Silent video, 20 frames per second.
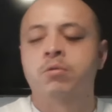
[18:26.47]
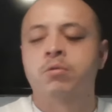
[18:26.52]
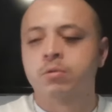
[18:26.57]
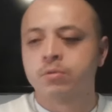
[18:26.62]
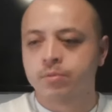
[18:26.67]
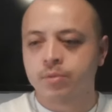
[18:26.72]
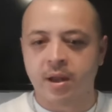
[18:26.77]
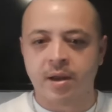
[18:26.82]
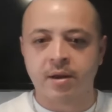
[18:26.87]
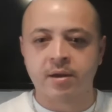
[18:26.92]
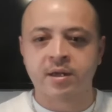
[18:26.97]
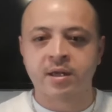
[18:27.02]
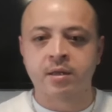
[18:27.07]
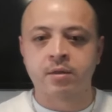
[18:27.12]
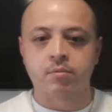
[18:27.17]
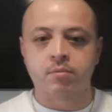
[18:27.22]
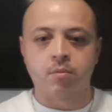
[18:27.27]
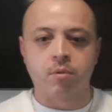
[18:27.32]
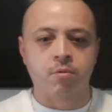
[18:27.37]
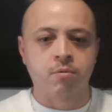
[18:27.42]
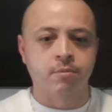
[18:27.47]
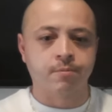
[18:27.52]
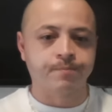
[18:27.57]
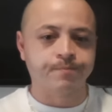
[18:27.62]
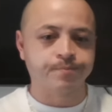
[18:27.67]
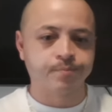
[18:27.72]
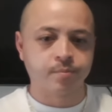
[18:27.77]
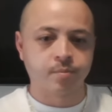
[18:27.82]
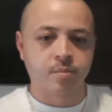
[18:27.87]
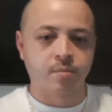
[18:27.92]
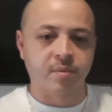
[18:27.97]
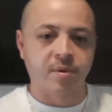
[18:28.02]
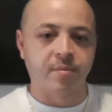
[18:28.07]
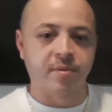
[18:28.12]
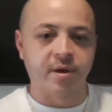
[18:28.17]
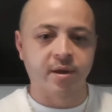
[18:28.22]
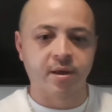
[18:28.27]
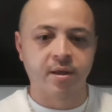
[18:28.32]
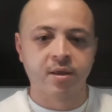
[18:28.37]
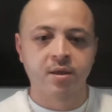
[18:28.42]
Again, my
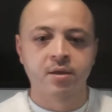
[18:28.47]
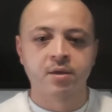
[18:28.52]
bad.